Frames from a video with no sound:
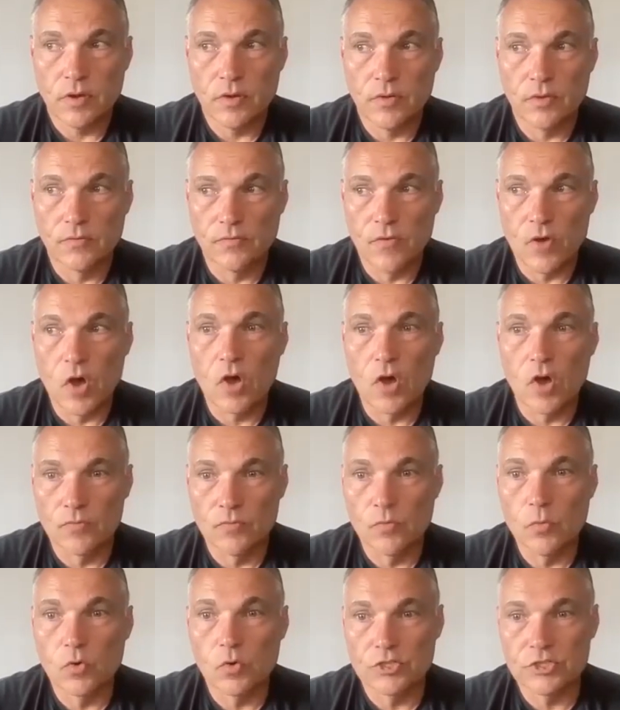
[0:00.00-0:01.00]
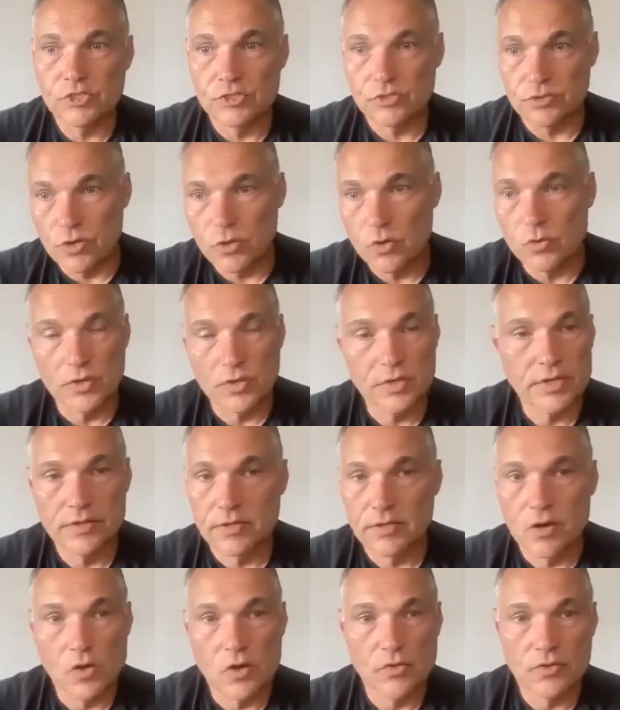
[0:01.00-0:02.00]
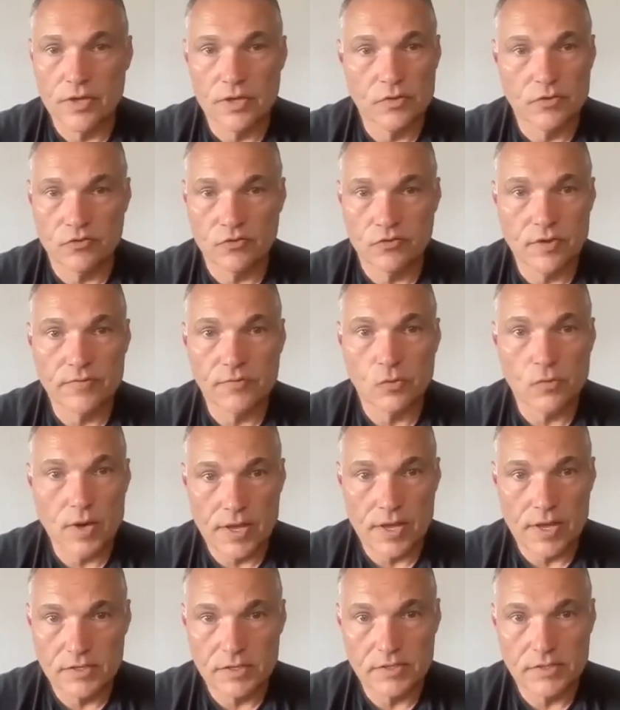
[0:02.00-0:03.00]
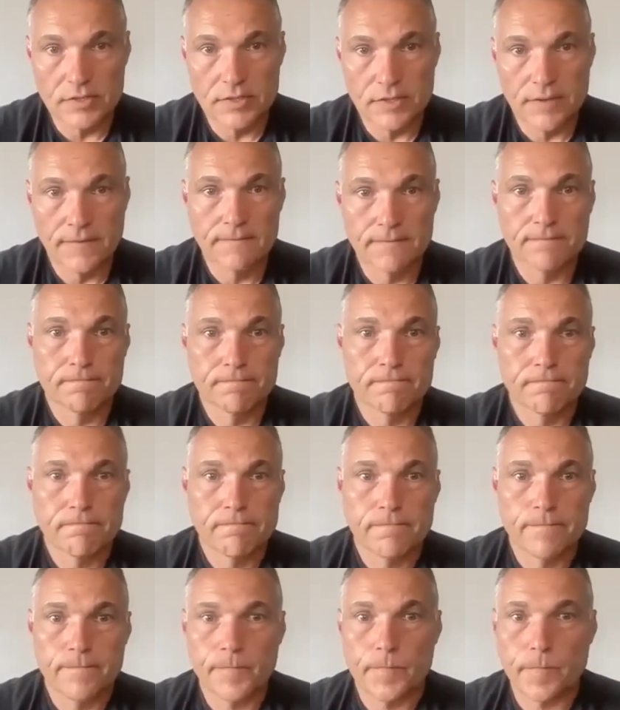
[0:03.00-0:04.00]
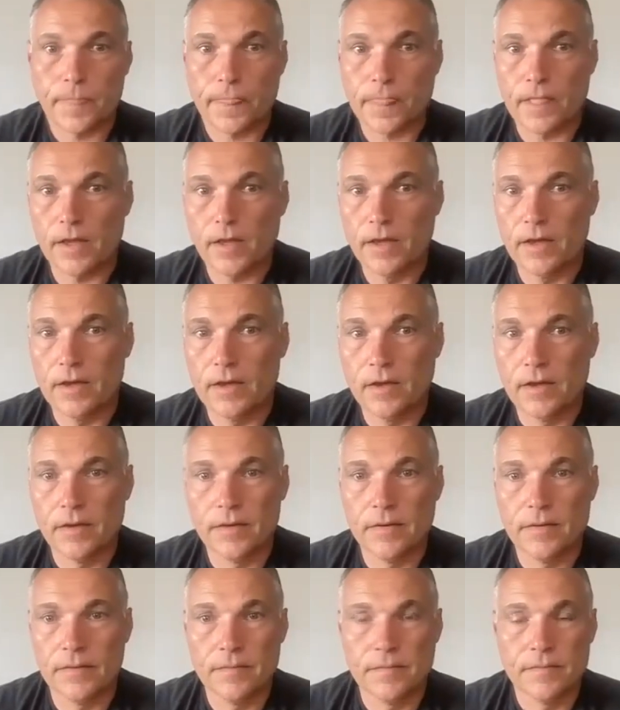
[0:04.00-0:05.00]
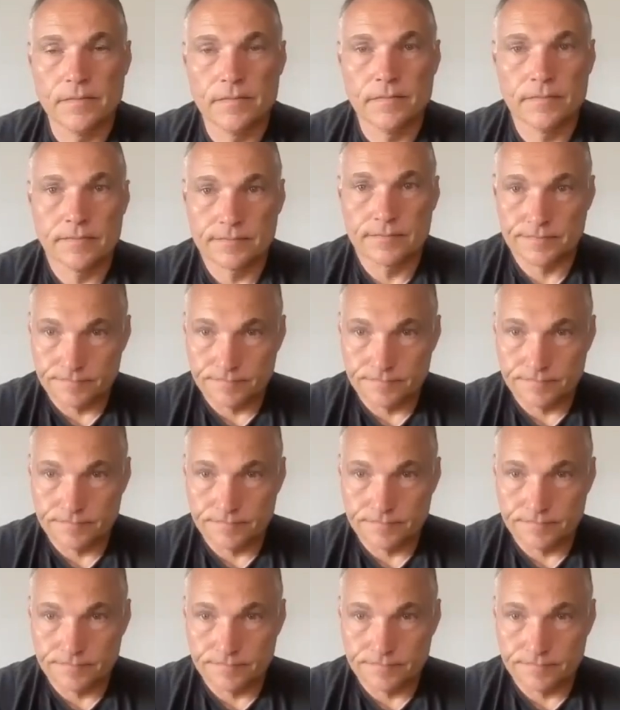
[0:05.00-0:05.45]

evolve more slowly than all the other stuff around us. I